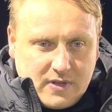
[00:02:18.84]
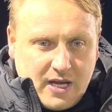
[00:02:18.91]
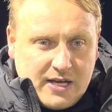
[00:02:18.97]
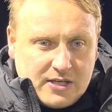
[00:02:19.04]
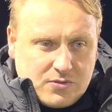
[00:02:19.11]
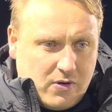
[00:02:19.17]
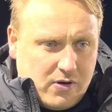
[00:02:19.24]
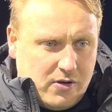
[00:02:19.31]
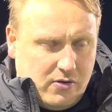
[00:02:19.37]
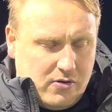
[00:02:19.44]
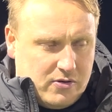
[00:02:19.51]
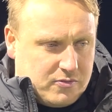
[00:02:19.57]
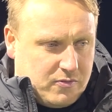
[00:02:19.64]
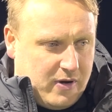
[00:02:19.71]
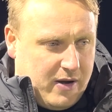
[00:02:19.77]
it's one of
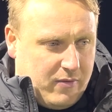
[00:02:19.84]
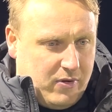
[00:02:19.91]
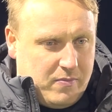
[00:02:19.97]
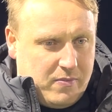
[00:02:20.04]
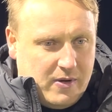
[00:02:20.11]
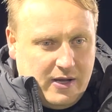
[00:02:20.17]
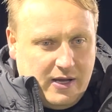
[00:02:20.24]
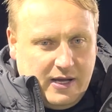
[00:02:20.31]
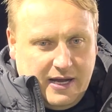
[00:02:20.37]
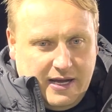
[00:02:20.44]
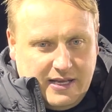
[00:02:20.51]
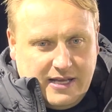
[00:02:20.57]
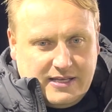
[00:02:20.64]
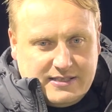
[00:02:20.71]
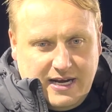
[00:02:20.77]
those where we
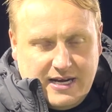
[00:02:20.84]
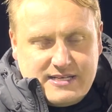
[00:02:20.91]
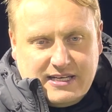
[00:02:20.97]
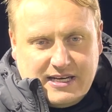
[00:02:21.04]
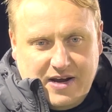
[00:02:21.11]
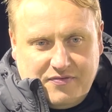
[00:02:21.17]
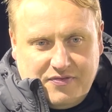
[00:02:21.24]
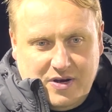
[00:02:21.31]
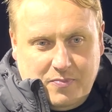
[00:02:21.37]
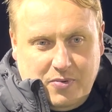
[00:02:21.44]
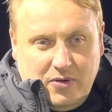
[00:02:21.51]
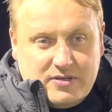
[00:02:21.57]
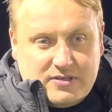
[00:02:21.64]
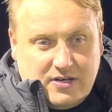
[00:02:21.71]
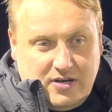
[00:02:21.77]
it, it's nice to get three
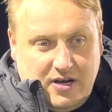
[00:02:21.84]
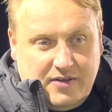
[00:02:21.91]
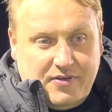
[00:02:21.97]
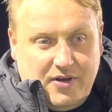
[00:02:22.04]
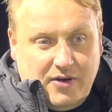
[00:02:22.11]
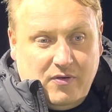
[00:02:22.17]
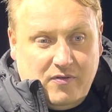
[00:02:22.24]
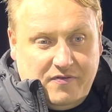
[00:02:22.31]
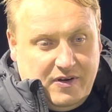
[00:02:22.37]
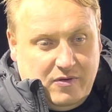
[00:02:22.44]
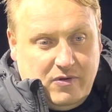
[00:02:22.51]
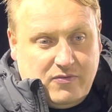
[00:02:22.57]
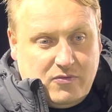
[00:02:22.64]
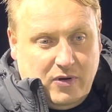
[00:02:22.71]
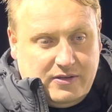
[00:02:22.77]
points. I, I, don't think
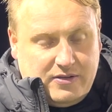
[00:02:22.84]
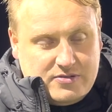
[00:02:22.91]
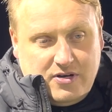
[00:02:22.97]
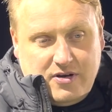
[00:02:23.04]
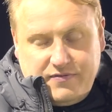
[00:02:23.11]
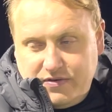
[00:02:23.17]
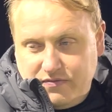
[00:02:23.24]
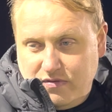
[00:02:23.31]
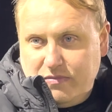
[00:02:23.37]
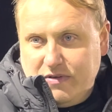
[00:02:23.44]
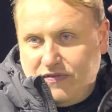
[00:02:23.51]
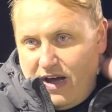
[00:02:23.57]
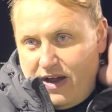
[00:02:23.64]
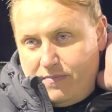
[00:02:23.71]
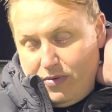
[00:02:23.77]
we've quite deserved the run we've
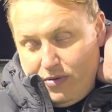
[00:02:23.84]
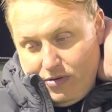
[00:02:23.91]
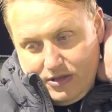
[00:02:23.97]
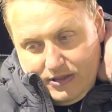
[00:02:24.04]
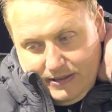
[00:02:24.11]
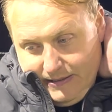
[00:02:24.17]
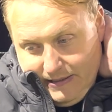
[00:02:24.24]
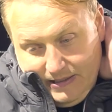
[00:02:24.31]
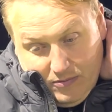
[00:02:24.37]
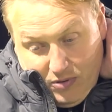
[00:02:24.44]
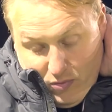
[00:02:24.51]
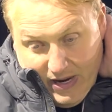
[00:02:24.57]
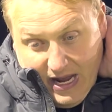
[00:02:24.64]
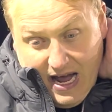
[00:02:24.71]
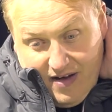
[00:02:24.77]
had, but
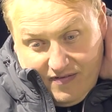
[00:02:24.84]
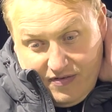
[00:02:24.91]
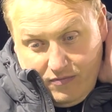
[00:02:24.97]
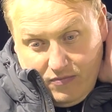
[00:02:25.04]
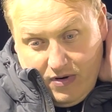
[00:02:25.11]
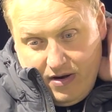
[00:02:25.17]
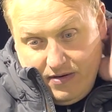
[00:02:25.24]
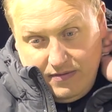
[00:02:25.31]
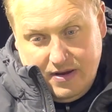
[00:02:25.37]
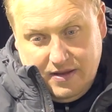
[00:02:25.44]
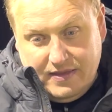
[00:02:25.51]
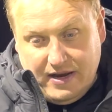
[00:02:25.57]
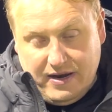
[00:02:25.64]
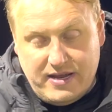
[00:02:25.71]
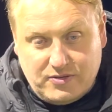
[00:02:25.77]
but we have, and, and,
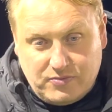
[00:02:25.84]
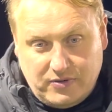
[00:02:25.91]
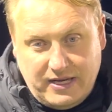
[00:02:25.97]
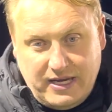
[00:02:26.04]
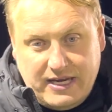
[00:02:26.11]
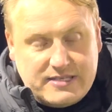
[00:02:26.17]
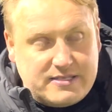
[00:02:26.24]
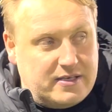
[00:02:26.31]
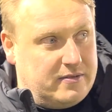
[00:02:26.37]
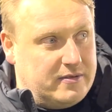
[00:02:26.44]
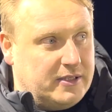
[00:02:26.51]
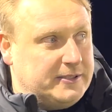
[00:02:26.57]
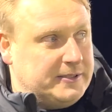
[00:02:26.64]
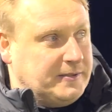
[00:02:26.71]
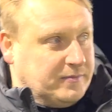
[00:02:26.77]
and that is what it is. And
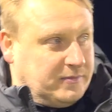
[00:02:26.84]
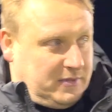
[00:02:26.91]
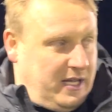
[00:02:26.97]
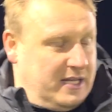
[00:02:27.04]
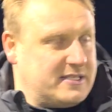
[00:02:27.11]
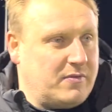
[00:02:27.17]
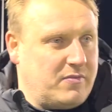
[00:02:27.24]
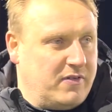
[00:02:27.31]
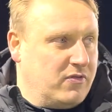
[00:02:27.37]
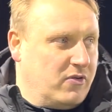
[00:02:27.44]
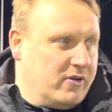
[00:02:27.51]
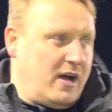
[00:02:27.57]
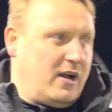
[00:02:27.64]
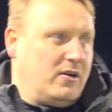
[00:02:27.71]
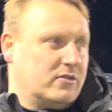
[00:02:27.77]
like I said, we've
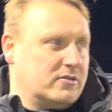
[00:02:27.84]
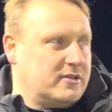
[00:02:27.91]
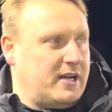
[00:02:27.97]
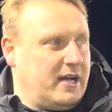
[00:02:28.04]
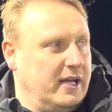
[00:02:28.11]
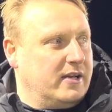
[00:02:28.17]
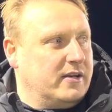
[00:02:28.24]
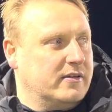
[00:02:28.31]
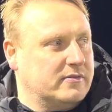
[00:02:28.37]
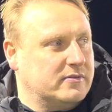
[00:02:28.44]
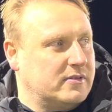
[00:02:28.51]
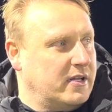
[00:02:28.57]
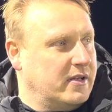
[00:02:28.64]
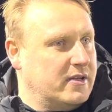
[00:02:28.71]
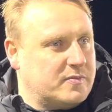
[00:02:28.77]
rode our luck tonight, and,
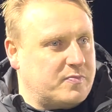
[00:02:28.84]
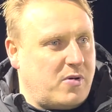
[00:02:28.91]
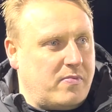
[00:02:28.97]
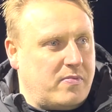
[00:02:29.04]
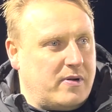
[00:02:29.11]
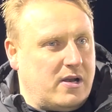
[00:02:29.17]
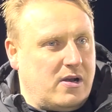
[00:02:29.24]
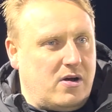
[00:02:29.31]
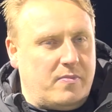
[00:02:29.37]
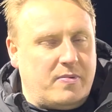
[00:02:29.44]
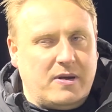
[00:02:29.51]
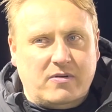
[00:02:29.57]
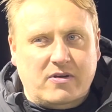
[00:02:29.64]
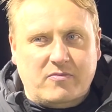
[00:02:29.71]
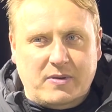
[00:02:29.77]
and, there's probably a lot of
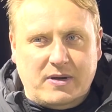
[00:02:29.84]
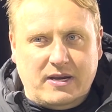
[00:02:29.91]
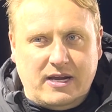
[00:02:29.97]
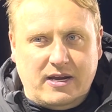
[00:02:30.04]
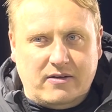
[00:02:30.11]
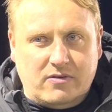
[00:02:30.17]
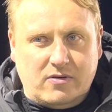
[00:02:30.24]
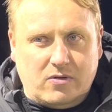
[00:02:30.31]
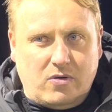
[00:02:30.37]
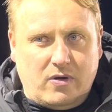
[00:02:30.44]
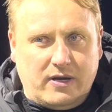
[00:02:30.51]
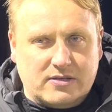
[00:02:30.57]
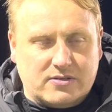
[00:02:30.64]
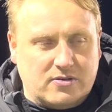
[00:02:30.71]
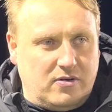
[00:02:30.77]
people who've been here who are
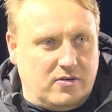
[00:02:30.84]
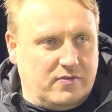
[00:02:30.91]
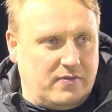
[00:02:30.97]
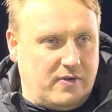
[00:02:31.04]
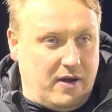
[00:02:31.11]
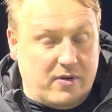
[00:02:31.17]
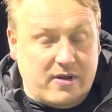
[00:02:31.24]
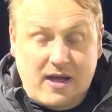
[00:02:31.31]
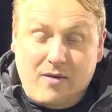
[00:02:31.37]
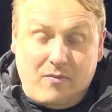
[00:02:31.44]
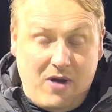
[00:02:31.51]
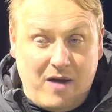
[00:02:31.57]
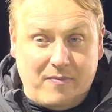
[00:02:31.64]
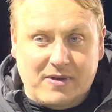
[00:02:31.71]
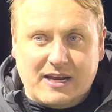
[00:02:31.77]
quite sort of like, yeah, we're
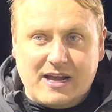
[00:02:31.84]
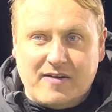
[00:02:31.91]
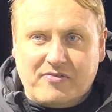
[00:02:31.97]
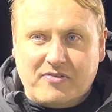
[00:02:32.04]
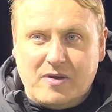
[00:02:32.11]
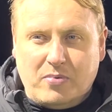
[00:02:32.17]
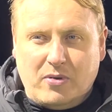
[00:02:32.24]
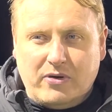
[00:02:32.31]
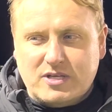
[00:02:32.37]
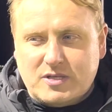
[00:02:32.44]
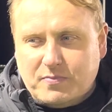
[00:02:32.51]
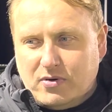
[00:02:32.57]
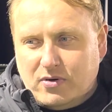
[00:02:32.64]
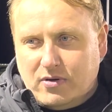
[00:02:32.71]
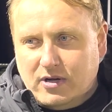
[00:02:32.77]
happy to get three points,
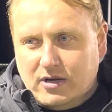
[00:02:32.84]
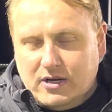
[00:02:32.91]
but